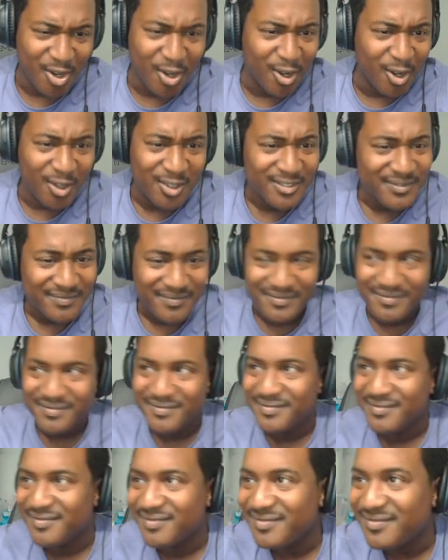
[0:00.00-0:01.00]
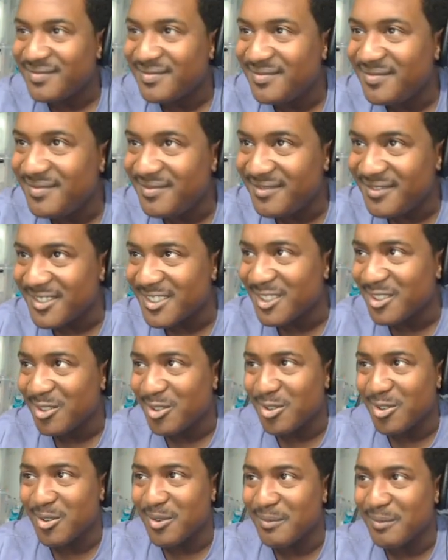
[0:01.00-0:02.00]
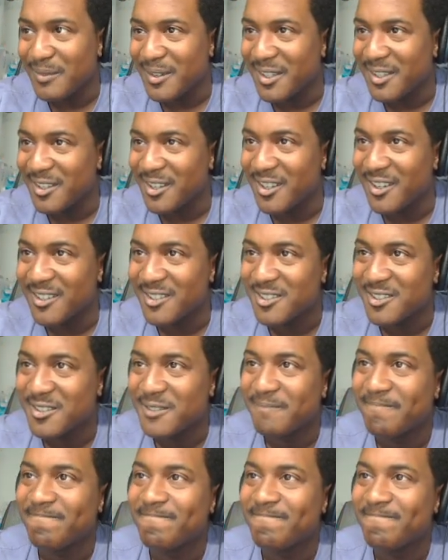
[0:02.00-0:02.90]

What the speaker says: all. Oh my gosh.